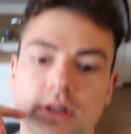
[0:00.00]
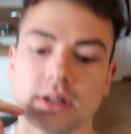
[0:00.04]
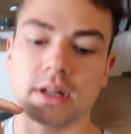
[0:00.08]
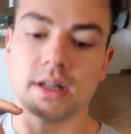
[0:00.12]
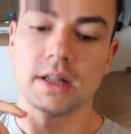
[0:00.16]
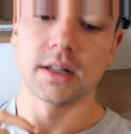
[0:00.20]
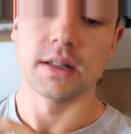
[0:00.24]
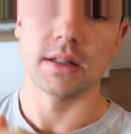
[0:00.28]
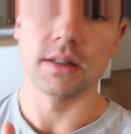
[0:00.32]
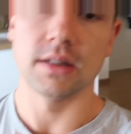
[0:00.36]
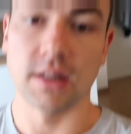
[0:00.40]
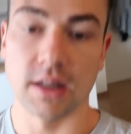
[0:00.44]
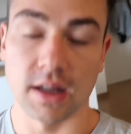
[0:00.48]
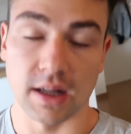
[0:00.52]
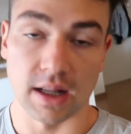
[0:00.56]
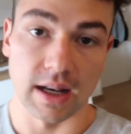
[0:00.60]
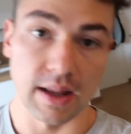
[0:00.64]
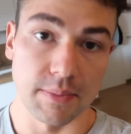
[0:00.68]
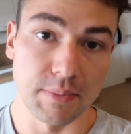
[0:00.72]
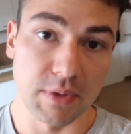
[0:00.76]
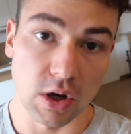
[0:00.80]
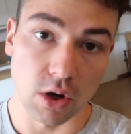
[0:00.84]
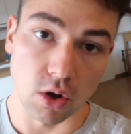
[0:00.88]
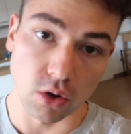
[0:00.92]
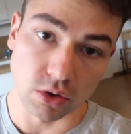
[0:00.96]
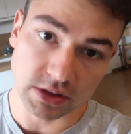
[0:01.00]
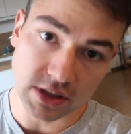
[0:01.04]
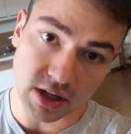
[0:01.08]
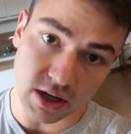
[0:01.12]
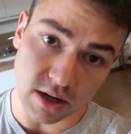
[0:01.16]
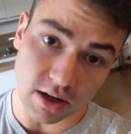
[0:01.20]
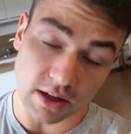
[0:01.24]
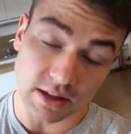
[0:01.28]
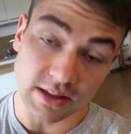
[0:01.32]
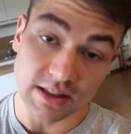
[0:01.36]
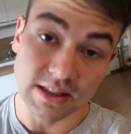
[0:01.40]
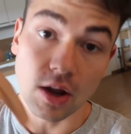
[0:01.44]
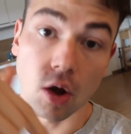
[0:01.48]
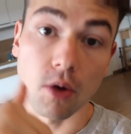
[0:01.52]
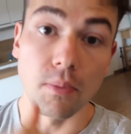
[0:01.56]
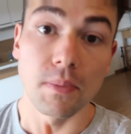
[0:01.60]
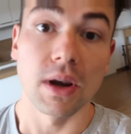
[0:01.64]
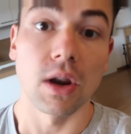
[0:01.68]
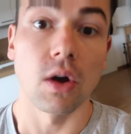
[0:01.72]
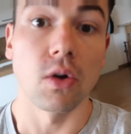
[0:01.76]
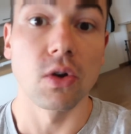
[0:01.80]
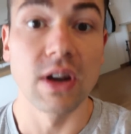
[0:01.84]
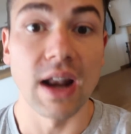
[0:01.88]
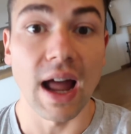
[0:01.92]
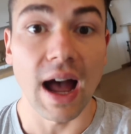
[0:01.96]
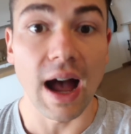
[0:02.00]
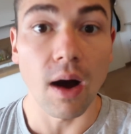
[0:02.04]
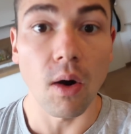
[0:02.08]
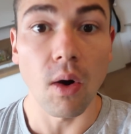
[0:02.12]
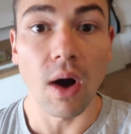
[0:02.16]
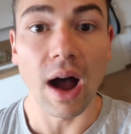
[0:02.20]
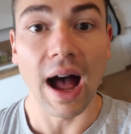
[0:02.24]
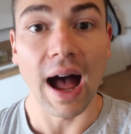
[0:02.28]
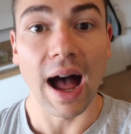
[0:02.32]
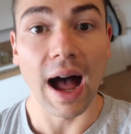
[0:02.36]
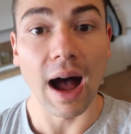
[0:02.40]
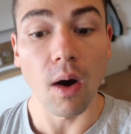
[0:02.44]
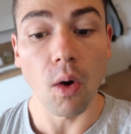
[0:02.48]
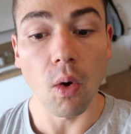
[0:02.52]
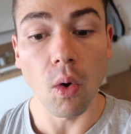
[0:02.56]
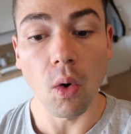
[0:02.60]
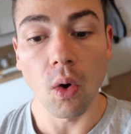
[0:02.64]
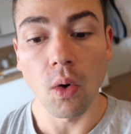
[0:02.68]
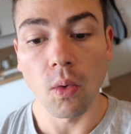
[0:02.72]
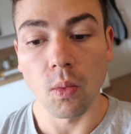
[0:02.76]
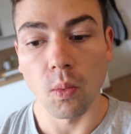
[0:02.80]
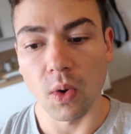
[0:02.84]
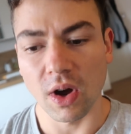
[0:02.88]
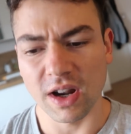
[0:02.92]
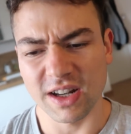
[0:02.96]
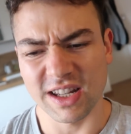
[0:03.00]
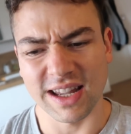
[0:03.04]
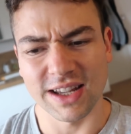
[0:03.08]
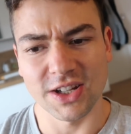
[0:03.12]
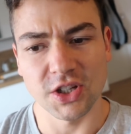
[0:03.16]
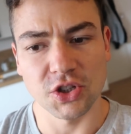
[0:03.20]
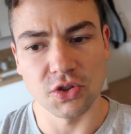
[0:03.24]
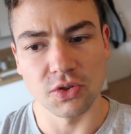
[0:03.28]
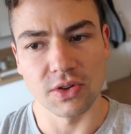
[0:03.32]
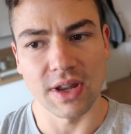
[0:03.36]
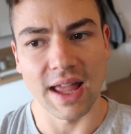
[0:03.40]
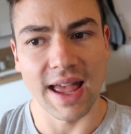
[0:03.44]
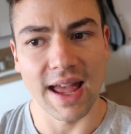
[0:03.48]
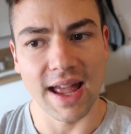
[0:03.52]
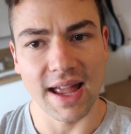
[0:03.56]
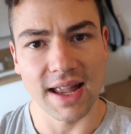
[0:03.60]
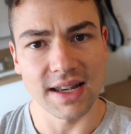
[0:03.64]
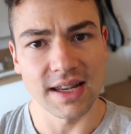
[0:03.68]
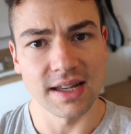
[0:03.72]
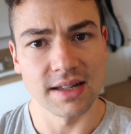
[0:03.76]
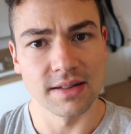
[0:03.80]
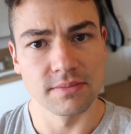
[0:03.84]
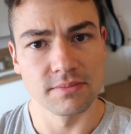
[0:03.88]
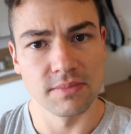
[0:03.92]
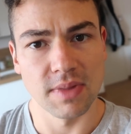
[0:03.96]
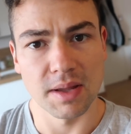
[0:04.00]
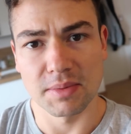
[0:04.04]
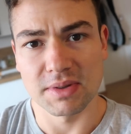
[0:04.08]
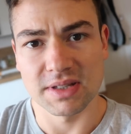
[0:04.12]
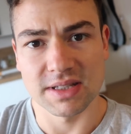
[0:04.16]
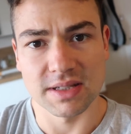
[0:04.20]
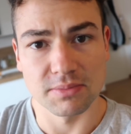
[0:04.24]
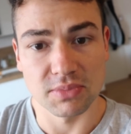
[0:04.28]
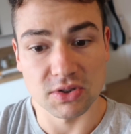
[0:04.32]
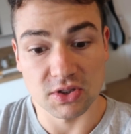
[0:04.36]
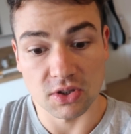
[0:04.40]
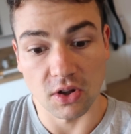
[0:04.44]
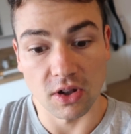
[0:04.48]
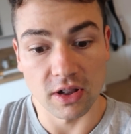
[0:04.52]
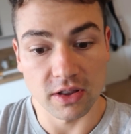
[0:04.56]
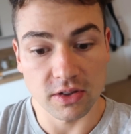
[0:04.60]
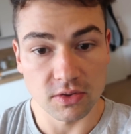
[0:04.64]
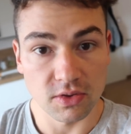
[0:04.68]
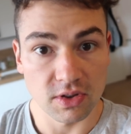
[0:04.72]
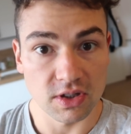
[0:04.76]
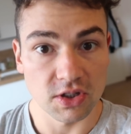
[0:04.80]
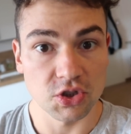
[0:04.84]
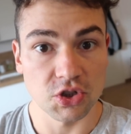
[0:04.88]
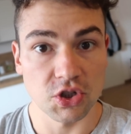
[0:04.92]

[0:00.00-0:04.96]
And yeah, let me know down below now what I should add. Maybe some salt to the